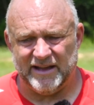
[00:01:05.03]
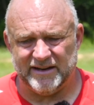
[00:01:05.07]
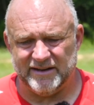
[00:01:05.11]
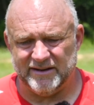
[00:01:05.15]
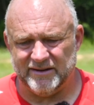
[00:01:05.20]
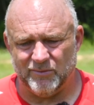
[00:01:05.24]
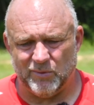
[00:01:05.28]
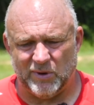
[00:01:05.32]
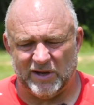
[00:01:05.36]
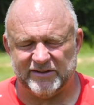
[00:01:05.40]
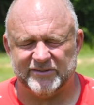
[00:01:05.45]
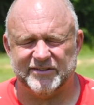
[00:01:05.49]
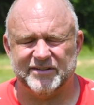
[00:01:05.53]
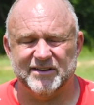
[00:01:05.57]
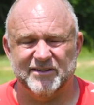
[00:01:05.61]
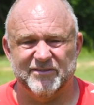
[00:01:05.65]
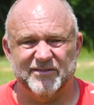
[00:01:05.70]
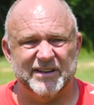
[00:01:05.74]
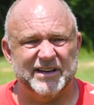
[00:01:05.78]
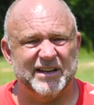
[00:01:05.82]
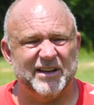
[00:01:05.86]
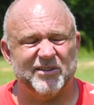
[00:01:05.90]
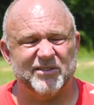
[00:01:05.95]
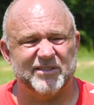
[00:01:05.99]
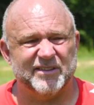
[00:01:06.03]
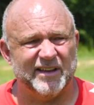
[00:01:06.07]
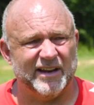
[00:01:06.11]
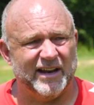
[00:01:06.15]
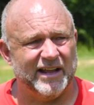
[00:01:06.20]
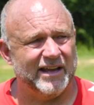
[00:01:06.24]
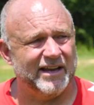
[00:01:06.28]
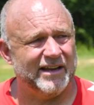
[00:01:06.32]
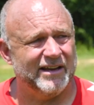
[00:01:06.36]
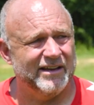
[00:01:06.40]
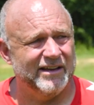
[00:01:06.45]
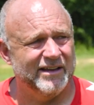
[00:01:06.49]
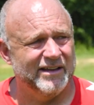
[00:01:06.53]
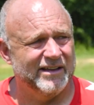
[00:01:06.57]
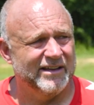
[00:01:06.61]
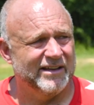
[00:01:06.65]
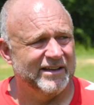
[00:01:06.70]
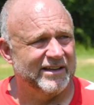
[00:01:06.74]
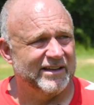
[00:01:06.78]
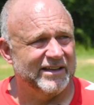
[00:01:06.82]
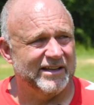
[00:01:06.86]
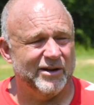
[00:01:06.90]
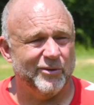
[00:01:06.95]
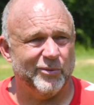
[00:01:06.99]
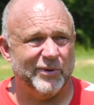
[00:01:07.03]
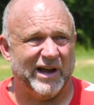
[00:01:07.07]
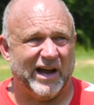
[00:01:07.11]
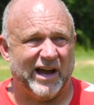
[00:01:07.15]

And watching the video today, we